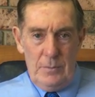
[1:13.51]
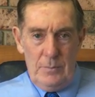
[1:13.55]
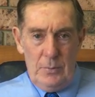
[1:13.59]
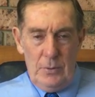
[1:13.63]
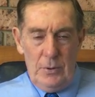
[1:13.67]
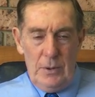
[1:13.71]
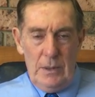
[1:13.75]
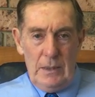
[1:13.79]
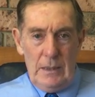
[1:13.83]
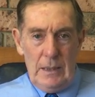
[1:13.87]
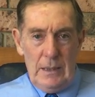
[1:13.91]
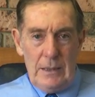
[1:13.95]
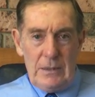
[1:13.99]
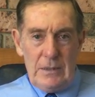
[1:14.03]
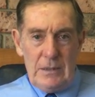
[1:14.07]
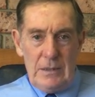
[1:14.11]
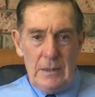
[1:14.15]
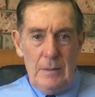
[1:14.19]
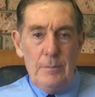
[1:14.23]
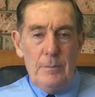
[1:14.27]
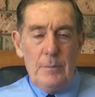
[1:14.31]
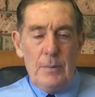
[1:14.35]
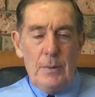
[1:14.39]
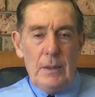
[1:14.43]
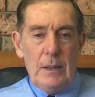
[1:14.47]
Putting that
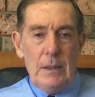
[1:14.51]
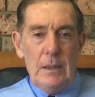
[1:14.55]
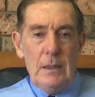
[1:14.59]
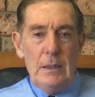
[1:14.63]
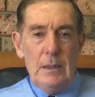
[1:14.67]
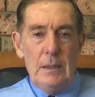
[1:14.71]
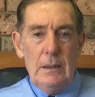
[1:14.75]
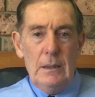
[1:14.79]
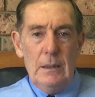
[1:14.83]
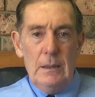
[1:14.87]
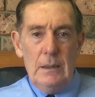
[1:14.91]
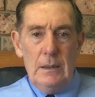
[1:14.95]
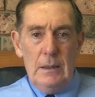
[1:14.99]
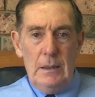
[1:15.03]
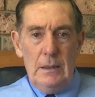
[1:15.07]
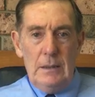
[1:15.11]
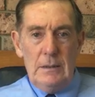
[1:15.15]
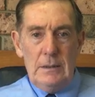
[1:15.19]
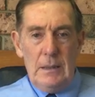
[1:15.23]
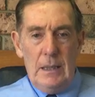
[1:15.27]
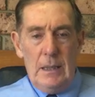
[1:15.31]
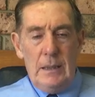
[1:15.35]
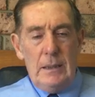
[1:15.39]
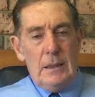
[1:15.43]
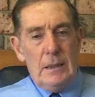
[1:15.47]
simply
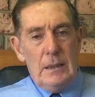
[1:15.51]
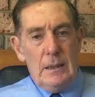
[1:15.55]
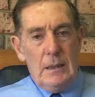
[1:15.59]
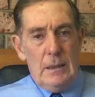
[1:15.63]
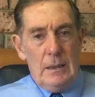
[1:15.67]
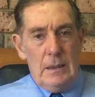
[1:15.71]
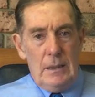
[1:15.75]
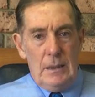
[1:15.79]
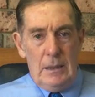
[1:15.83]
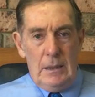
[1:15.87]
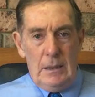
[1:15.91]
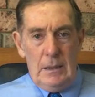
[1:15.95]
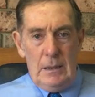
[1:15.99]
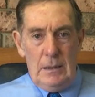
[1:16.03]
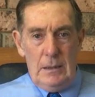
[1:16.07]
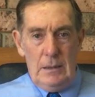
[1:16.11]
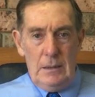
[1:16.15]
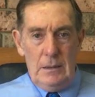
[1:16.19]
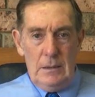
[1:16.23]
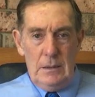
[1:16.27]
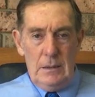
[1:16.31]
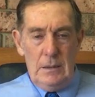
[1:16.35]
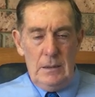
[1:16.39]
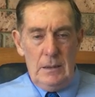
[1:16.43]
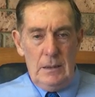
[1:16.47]
is that
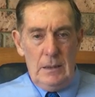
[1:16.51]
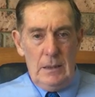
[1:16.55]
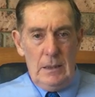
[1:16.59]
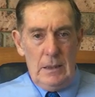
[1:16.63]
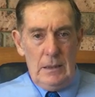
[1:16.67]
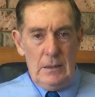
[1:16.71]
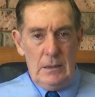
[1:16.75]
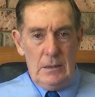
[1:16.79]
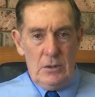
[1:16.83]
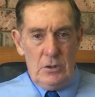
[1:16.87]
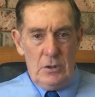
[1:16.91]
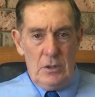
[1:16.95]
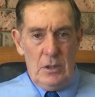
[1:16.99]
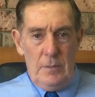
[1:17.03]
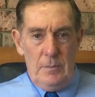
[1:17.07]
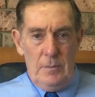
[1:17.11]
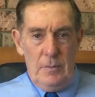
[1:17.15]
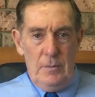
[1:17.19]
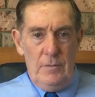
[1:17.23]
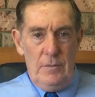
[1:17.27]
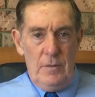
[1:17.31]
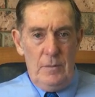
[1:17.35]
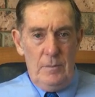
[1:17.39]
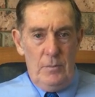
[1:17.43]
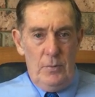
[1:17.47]
uh, the, at the
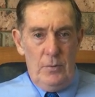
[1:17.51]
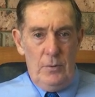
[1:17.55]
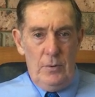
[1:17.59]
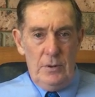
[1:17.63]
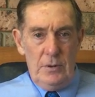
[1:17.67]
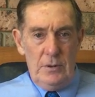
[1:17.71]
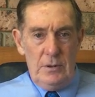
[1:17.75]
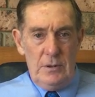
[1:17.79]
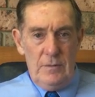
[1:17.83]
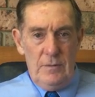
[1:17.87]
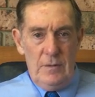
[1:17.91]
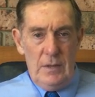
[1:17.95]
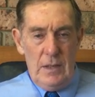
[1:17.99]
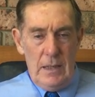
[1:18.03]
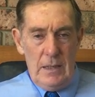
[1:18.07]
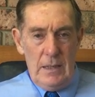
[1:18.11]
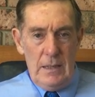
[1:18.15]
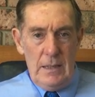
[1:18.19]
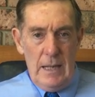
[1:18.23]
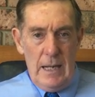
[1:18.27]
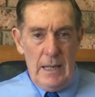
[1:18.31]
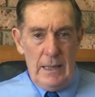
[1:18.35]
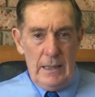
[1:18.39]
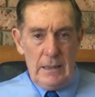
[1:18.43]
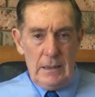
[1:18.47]
top of the bones of their
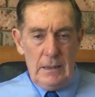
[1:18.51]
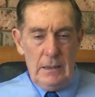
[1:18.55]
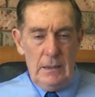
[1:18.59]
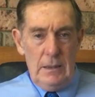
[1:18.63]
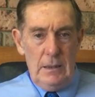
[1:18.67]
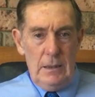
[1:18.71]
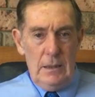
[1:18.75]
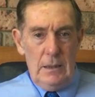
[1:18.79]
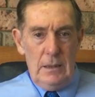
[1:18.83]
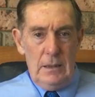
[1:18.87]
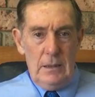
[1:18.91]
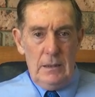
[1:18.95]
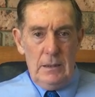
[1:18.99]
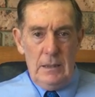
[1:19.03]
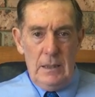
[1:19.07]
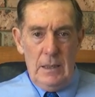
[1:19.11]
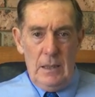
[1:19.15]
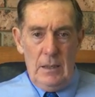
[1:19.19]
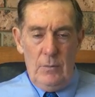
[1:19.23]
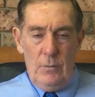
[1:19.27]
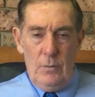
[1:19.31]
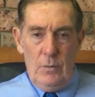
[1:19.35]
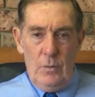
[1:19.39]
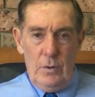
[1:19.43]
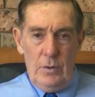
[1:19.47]
neck,
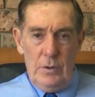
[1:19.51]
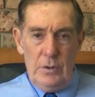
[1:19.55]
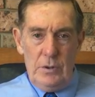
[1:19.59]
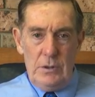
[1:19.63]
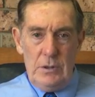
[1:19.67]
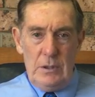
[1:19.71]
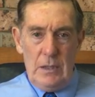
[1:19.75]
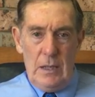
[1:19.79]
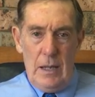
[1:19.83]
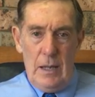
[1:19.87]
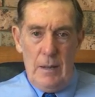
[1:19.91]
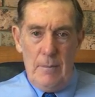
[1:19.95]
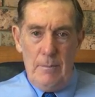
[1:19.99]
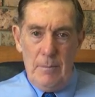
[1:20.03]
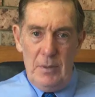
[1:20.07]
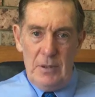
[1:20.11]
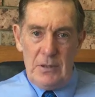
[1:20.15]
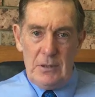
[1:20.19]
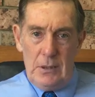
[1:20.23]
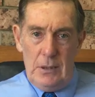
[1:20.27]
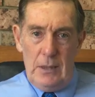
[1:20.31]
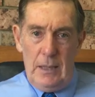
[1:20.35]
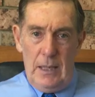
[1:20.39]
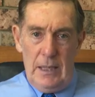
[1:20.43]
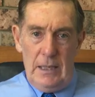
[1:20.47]
there was a
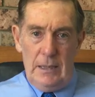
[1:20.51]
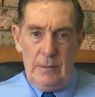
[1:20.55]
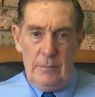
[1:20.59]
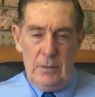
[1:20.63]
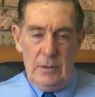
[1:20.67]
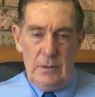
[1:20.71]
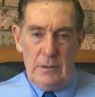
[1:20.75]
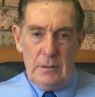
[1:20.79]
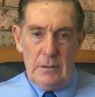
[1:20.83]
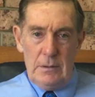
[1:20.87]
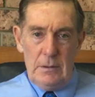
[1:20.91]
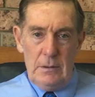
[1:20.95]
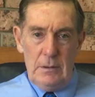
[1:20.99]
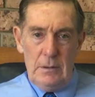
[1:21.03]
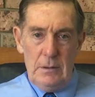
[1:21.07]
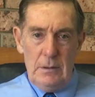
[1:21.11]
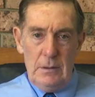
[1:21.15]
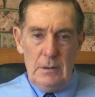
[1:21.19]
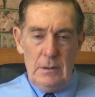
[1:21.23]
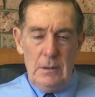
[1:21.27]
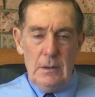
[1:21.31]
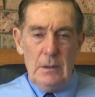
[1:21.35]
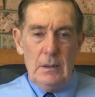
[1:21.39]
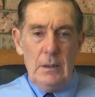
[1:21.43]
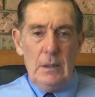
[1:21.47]
misalignment.
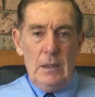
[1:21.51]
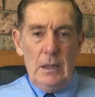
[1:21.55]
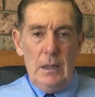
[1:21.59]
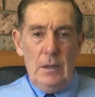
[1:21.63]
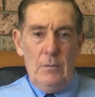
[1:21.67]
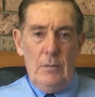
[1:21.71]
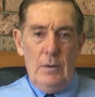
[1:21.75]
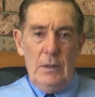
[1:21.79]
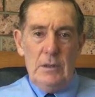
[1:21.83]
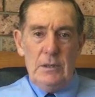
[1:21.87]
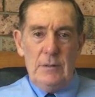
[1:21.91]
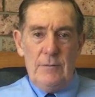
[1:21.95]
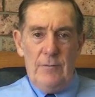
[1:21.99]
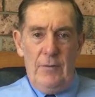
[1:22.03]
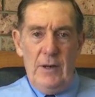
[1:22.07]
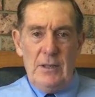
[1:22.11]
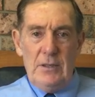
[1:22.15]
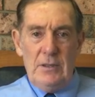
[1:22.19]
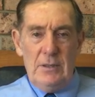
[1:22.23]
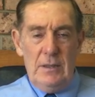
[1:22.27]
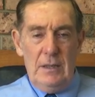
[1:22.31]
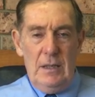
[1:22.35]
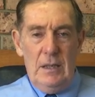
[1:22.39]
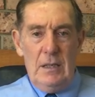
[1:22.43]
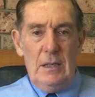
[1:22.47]
And what's
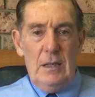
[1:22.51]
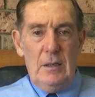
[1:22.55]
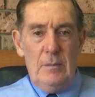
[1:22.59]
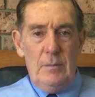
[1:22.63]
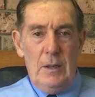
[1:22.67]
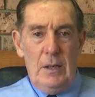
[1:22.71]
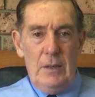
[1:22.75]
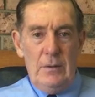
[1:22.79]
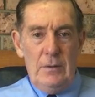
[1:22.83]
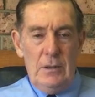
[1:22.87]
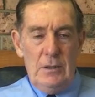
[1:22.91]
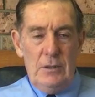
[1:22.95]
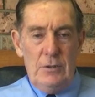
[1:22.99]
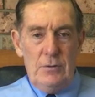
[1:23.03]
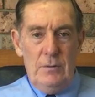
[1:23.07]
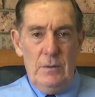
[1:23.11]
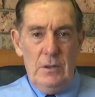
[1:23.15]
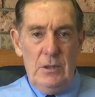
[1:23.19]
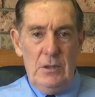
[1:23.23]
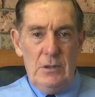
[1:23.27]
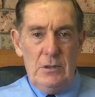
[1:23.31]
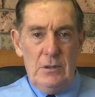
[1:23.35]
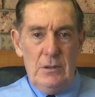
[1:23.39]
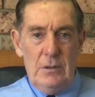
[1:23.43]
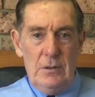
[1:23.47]
fascinating about this
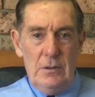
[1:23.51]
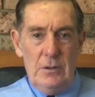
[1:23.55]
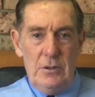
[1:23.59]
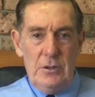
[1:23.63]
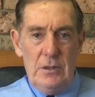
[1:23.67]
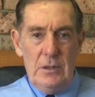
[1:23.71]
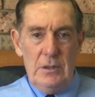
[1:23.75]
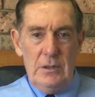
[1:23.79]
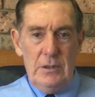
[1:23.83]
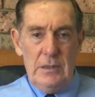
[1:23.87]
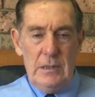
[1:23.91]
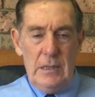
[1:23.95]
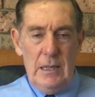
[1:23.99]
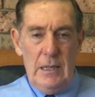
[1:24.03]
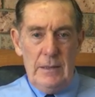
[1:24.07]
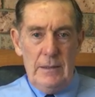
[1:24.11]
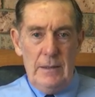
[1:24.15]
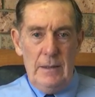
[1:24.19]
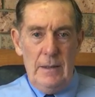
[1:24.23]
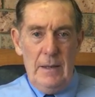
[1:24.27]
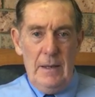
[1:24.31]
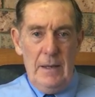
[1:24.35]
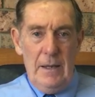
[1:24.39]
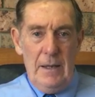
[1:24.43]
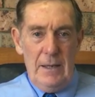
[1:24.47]
research is that
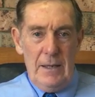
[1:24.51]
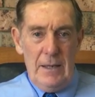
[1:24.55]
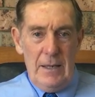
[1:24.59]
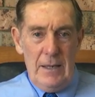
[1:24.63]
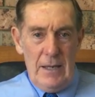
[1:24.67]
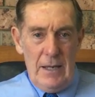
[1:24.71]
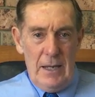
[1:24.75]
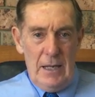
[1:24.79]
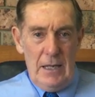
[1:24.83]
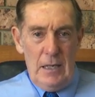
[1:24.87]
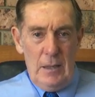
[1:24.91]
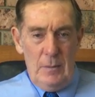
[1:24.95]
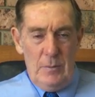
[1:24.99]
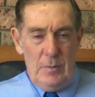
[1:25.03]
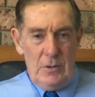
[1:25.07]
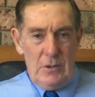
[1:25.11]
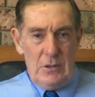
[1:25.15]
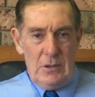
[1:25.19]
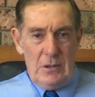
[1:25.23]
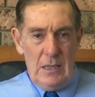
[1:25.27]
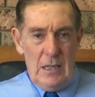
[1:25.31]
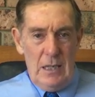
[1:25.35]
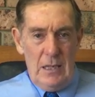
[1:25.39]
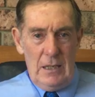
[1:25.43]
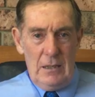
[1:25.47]

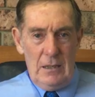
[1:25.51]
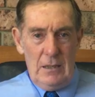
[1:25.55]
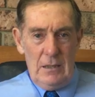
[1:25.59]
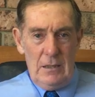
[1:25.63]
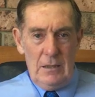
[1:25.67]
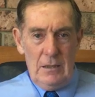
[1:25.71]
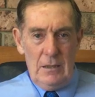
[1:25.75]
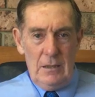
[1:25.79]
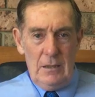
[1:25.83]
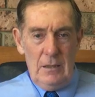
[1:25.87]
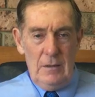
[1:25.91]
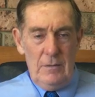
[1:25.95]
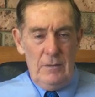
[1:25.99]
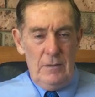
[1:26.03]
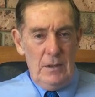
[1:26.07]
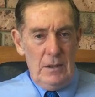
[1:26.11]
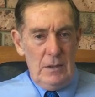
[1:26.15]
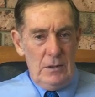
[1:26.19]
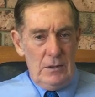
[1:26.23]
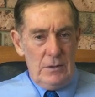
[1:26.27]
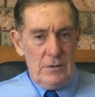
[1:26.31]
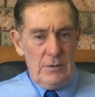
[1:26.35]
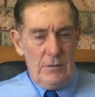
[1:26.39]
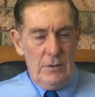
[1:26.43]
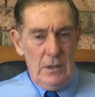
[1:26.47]
90% of
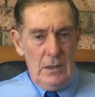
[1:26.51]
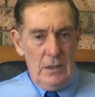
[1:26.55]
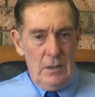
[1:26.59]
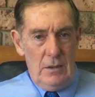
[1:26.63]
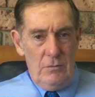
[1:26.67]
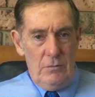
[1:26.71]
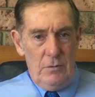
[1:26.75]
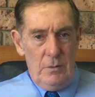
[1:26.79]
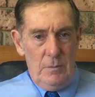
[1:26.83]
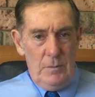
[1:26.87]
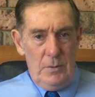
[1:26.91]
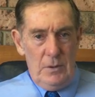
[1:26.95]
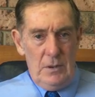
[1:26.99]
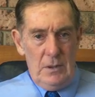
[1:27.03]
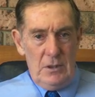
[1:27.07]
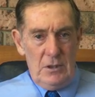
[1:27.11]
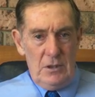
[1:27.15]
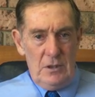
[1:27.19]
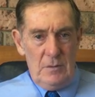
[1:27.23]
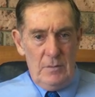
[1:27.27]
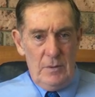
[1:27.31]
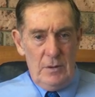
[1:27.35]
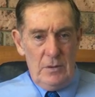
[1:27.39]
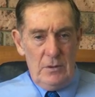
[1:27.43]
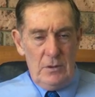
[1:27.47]
these 300
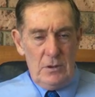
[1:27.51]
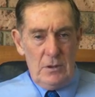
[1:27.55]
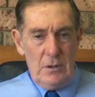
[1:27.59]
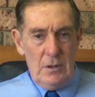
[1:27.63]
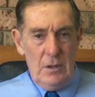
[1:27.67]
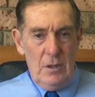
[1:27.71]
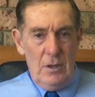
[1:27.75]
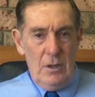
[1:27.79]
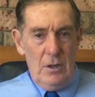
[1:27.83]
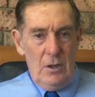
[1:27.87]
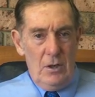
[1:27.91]
participants